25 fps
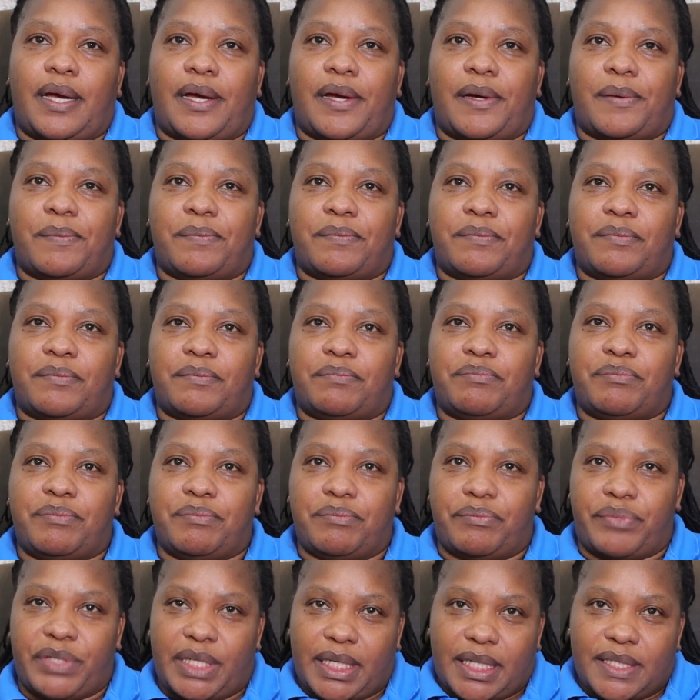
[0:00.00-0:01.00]

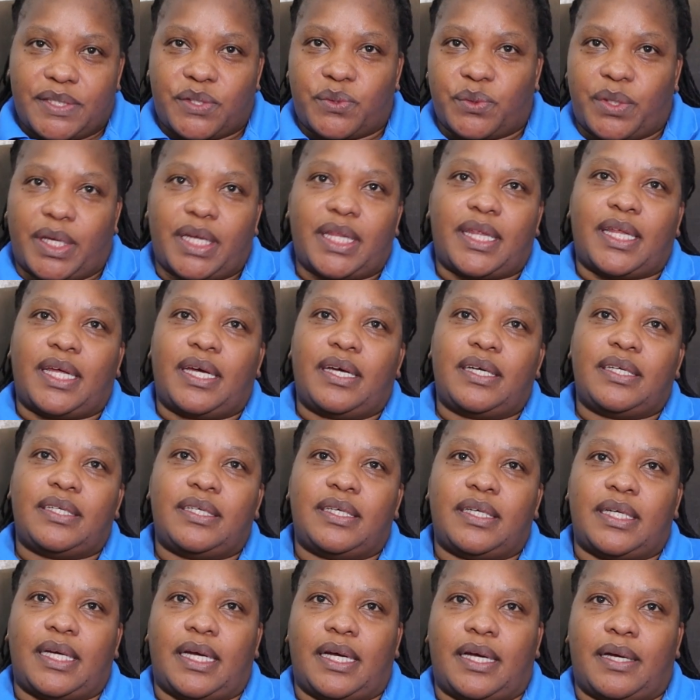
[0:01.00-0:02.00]
bring us together.
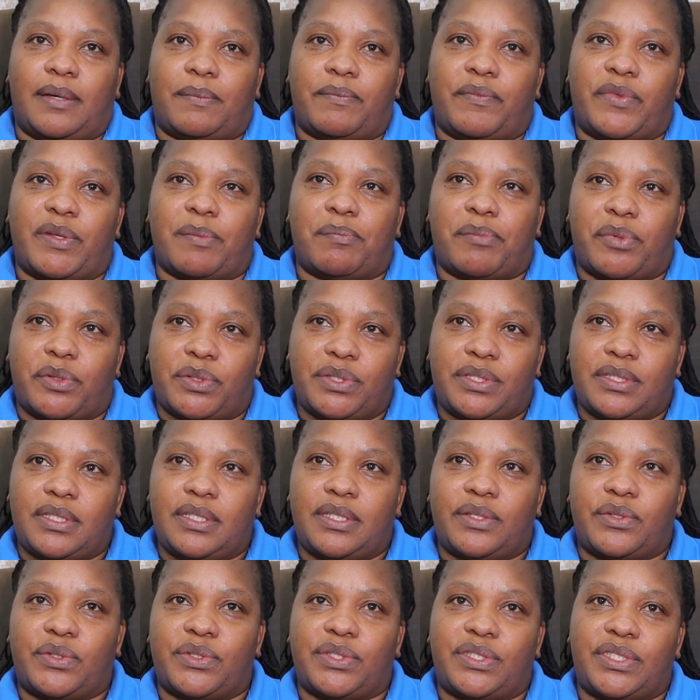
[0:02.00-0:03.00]
The
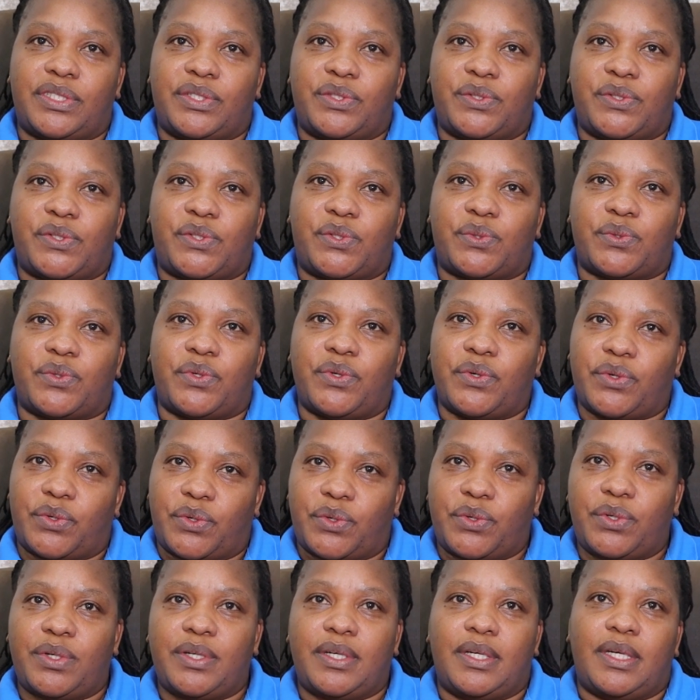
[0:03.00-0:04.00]
bond continues to
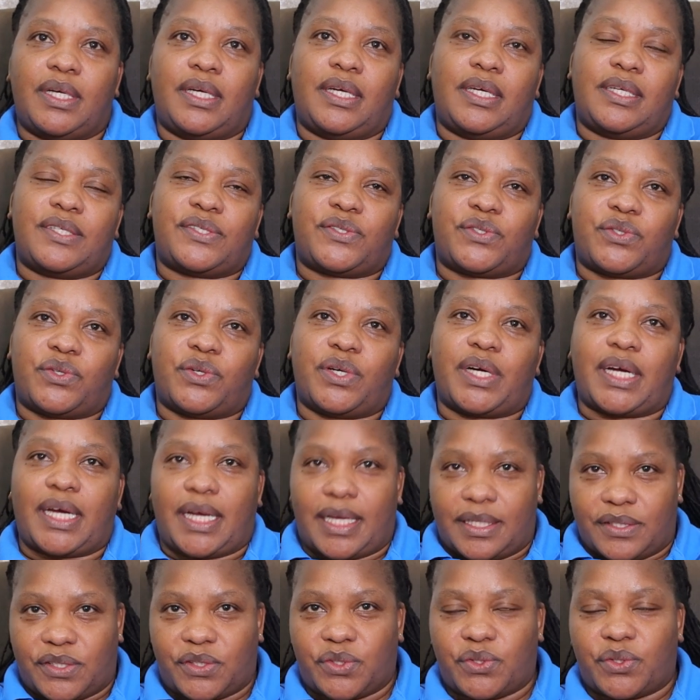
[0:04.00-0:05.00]
grow
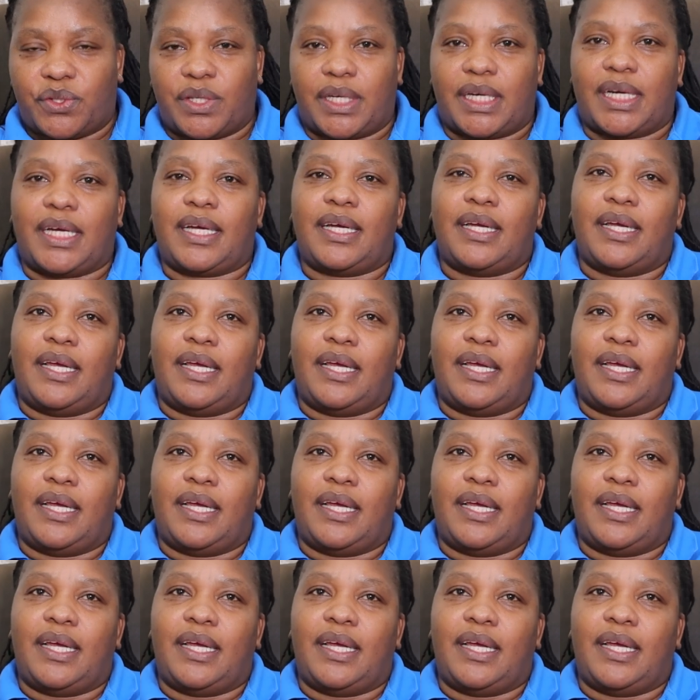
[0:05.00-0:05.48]
stronger and stronger.